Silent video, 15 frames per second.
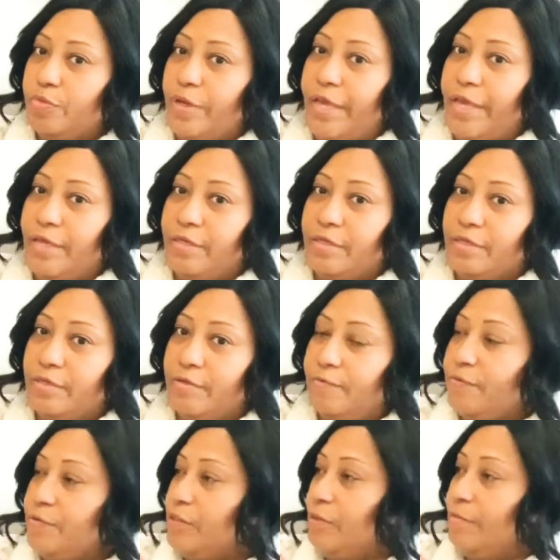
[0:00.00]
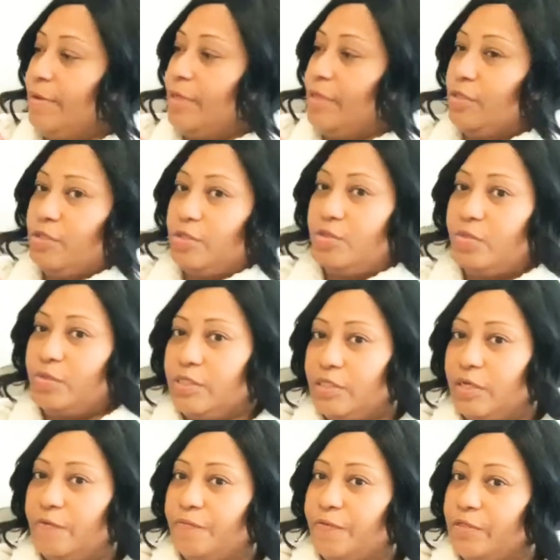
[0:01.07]
way for somebody to do a
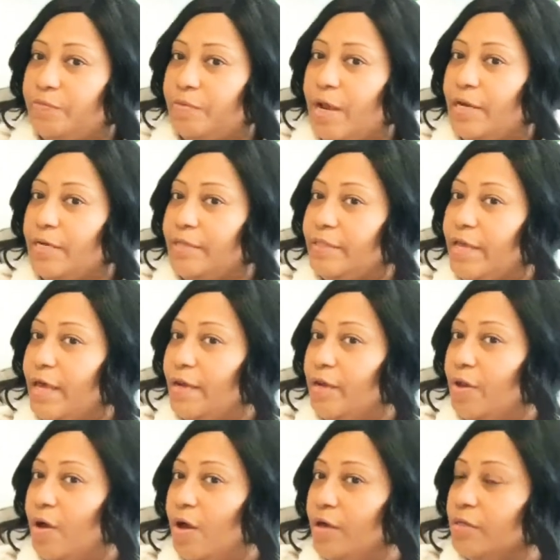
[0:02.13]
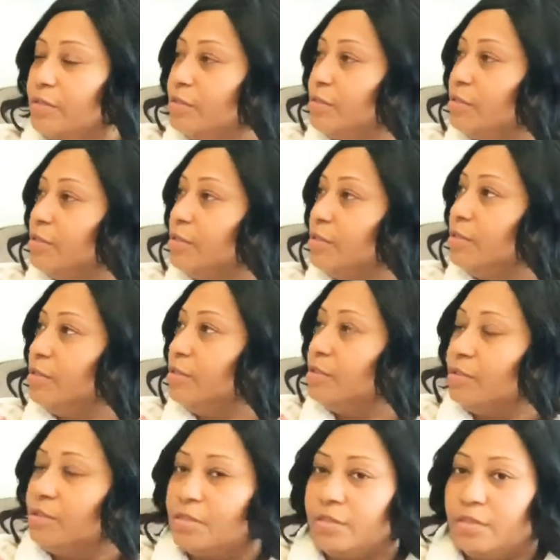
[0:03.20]
selfie is probably that long,
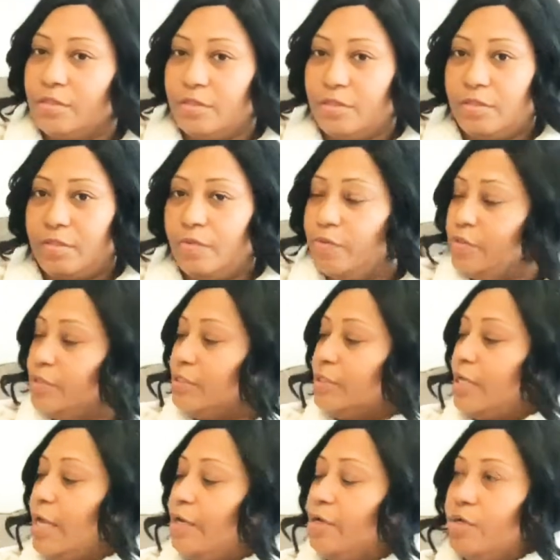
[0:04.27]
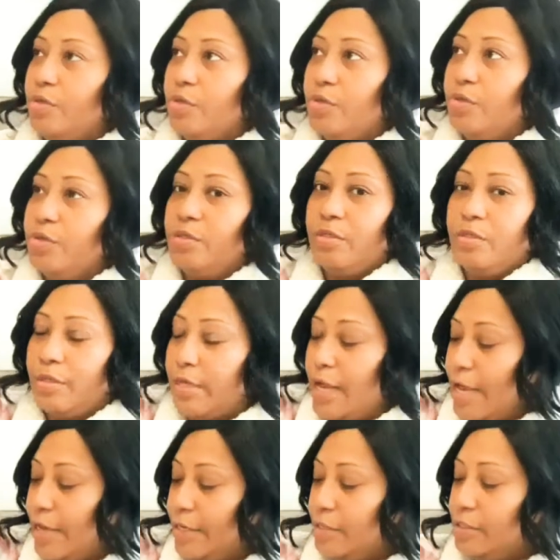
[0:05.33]
which is kind of cool,
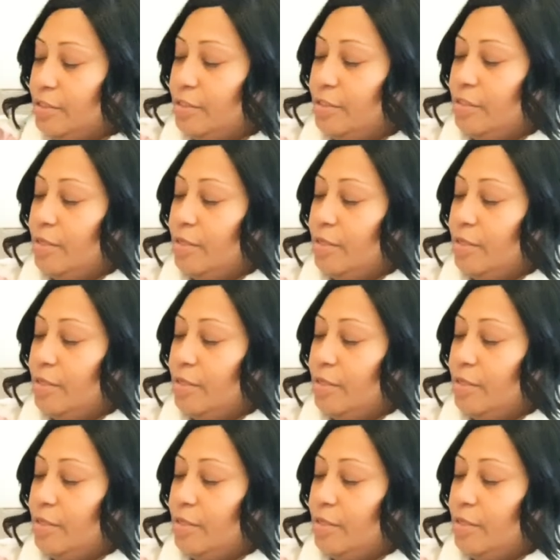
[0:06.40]
guys.